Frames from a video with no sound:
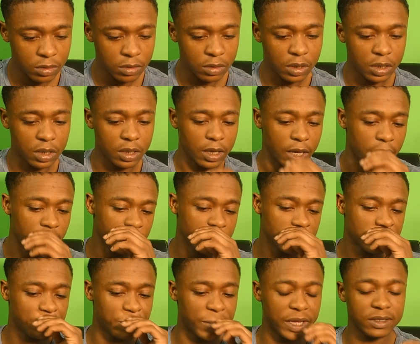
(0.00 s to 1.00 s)
Yeah,
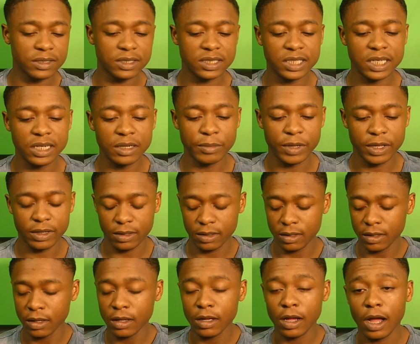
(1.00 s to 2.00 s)
Anis Ben-Slimane.
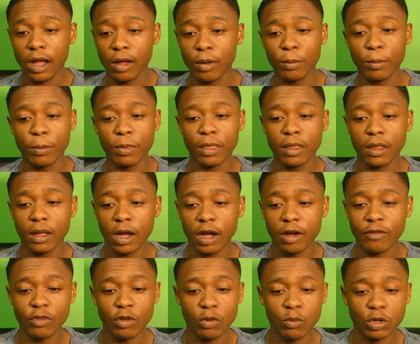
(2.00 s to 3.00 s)
I've
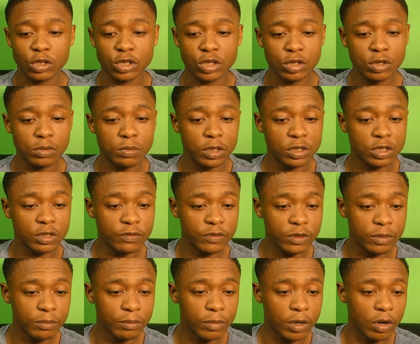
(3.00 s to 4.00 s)
not watched too much of
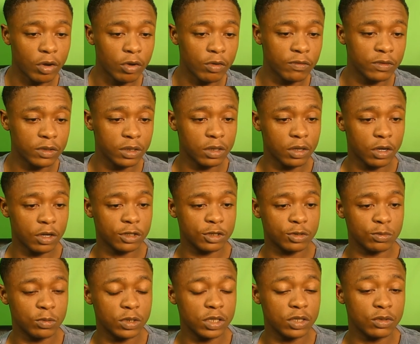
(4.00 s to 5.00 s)
him, but over the
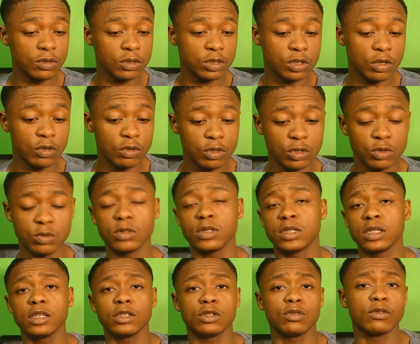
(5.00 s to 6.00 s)
last week or so, because we
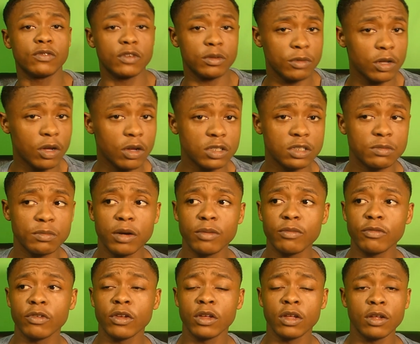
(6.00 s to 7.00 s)
was linked with him last
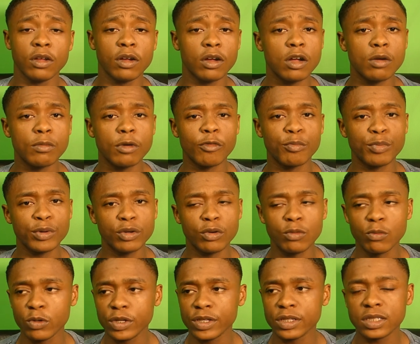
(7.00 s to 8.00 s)
month, I've been
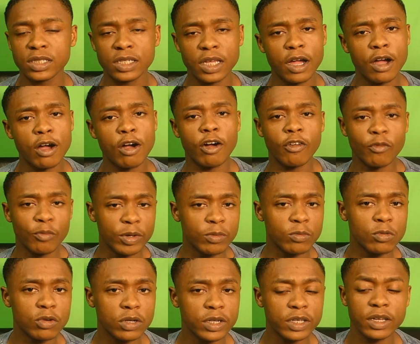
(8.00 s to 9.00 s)
on Wii Scout, I've
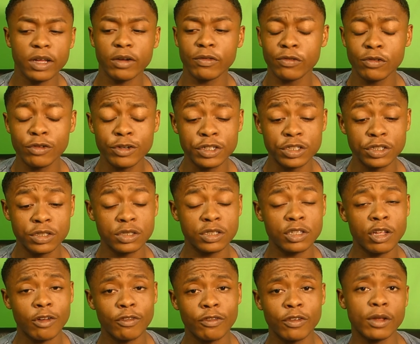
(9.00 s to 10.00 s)
been looking at footage and
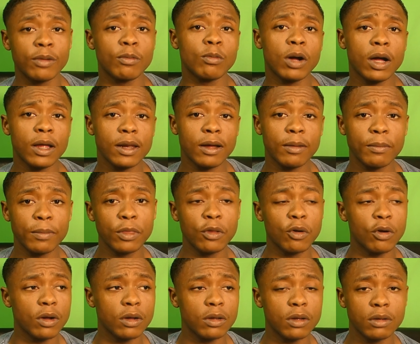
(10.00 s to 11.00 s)
stuff, and while I'm
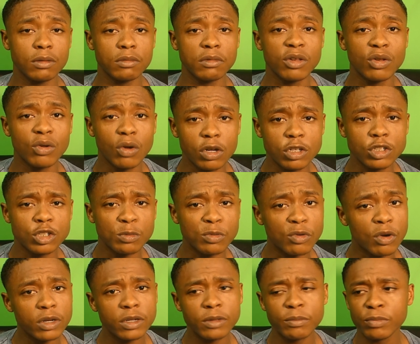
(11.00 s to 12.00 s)
not
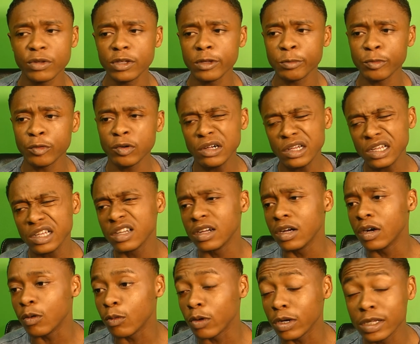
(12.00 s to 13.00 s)
knowledgeable on them people,
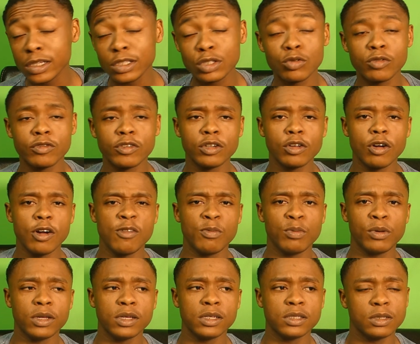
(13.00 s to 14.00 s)
we're linked with a lot of
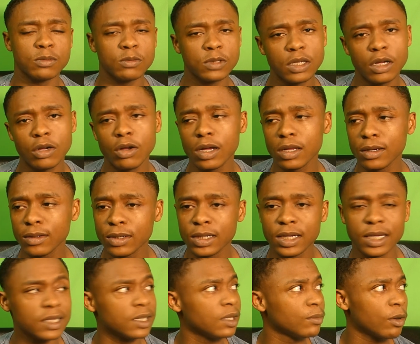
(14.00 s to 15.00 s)
players, and when I go and
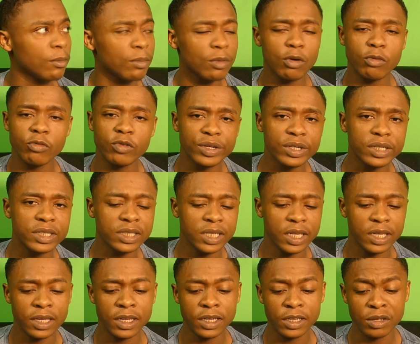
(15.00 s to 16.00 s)
look at them, I'm not really
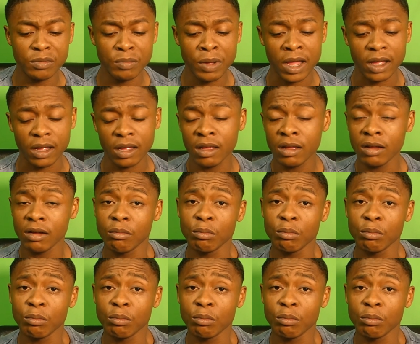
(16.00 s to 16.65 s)
taken aback.